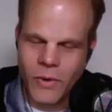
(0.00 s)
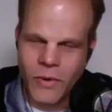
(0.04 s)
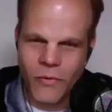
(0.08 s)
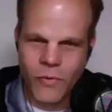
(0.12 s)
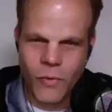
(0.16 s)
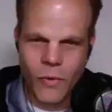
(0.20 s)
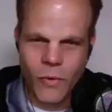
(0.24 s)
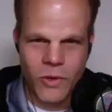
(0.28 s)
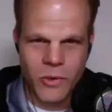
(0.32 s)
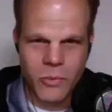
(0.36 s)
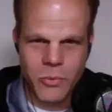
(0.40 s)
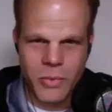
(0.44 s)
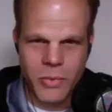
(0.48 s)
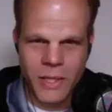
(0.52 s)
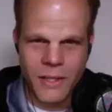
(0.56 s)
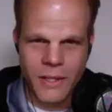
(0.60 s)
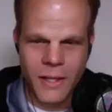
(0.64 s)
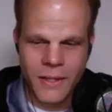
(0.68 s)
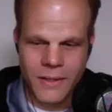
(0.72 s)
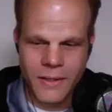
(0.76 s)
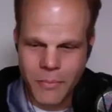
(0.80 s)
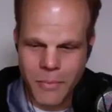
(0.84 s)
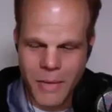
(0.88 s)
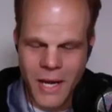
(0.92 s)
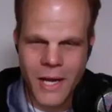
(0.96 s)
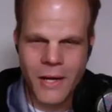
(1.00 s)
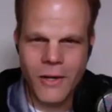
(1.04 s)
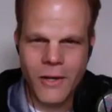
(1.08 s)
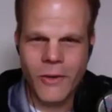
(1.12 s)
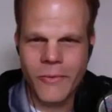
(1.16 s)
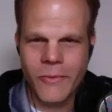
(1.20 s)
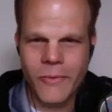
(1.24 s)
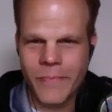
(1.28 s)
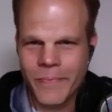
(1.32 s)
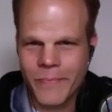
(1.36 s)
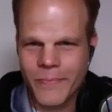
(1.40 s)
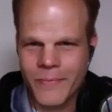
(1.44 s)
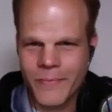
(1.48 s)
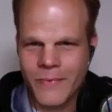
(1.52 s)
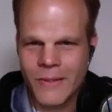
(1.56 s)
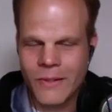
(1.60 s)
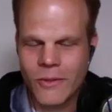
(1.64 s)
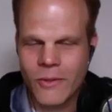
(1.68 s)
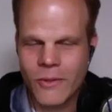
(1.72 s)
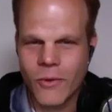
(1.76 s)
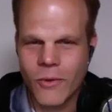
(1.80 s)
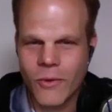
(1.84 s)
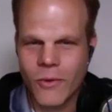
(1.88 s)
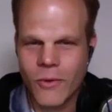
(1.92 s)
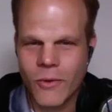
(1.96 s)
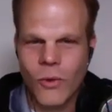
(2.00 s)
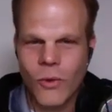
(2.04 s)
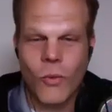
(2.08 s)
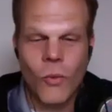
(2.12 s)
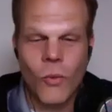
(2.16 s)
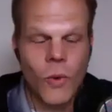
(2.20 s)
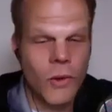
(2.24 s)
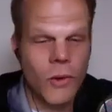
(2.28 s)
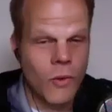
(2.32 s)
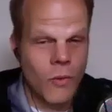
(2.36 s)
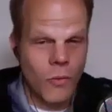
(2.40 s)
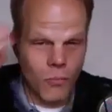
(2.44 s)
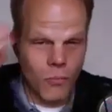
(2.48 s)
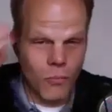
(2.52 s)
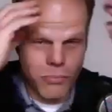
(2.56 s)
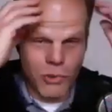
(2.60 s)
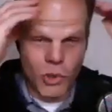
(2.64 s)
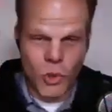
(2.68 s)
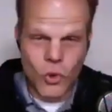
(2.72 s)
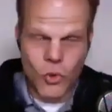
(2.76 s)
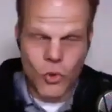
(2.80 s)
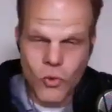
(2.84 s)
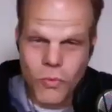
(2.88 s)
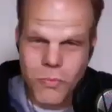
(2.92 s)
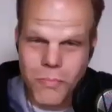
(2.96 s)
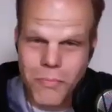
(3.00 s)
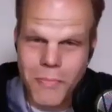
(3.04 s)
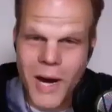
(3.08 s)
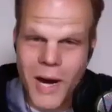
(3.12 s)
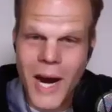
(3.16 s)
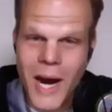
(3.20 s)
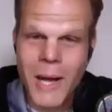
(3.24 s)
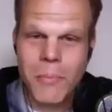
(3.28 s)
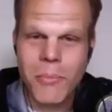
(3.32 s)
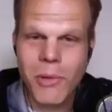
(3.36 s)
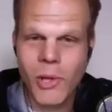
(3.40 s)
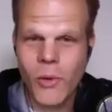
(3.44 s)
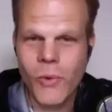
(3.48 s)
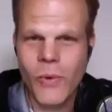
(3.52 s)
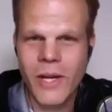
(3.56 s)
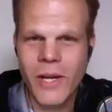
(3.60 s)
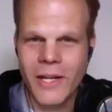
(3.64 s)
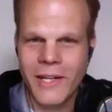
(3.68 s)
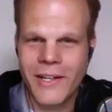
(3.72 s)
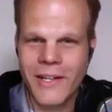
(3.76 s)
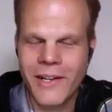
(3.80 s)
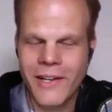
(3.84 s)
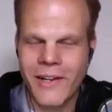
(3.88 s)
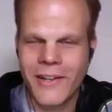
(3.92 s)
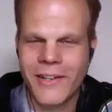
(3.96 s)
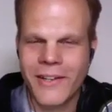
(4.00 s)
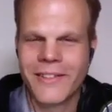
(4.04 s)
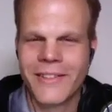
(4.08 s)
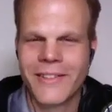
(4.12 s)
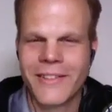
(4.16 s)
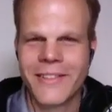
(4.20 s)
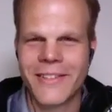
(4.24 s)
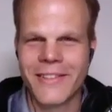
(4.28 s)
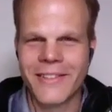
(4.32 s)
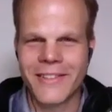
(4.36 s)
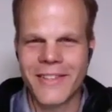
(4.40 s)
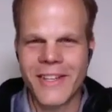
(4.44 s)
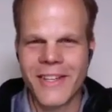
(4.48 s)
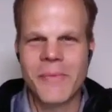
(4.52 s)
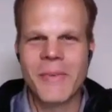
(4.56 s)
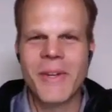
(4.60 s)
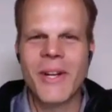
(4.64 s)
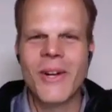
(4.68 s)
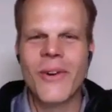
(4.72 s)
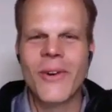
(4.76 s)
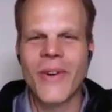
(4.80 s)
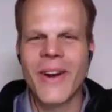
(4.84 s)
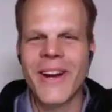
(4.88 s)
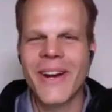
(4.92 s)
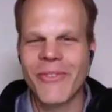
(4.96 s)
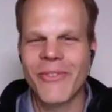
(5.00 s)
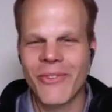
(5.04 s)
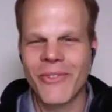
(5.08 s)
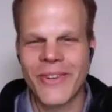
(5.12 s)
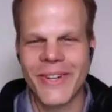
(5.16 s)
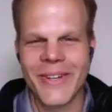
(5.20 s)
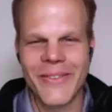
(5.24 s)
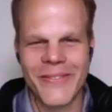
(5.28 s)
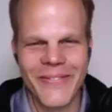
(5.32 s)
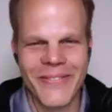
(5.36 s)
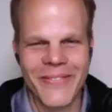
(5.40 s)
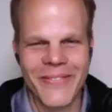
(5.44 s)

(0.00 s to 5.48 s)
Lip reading: a 4-speed, that's a manual. So we're mind blowing here. This is going to be great for him.